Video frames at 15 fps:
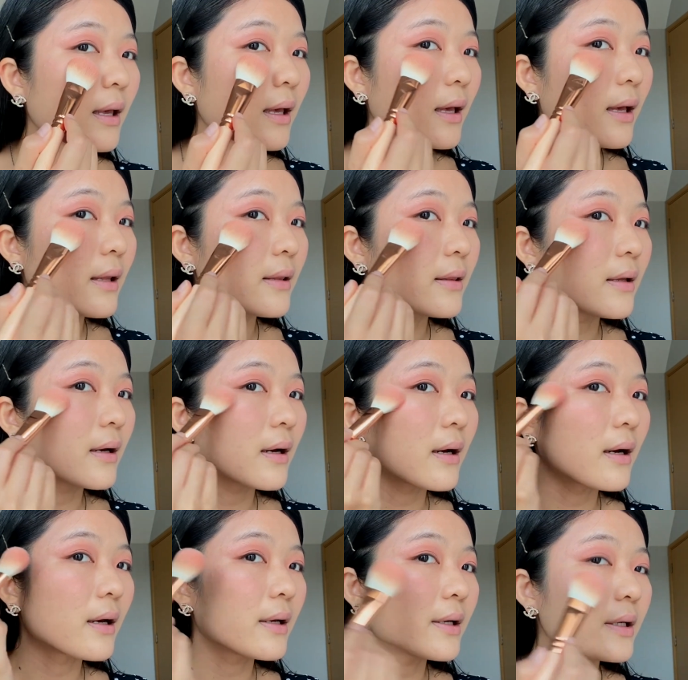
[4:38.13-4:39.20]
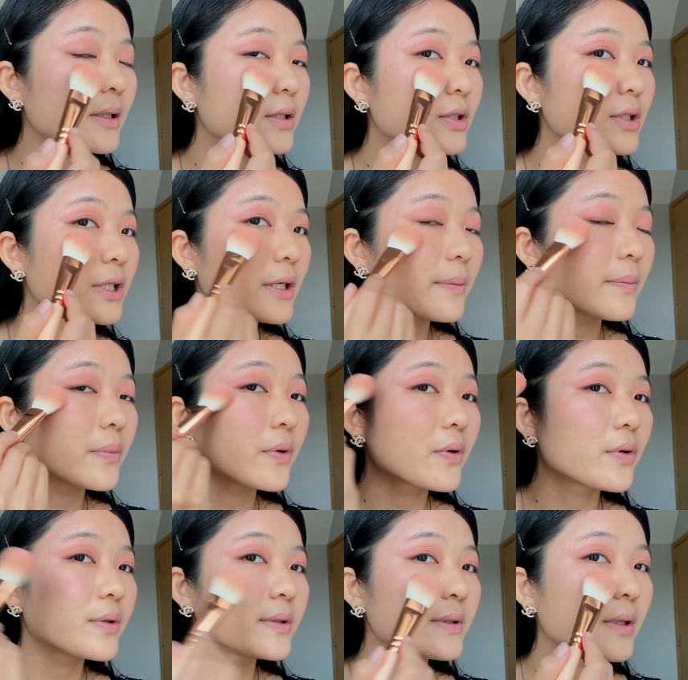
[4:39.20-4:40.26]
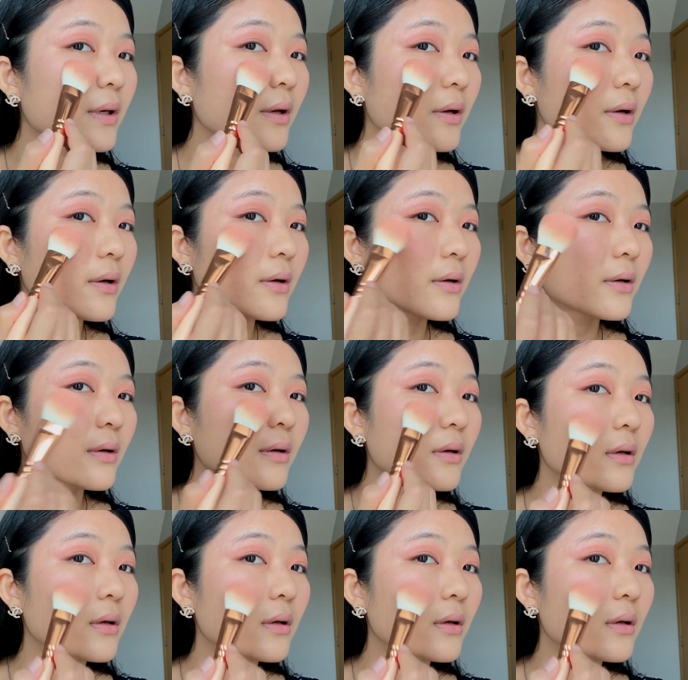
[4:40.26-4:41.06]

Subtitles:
at the higher cheekbones here,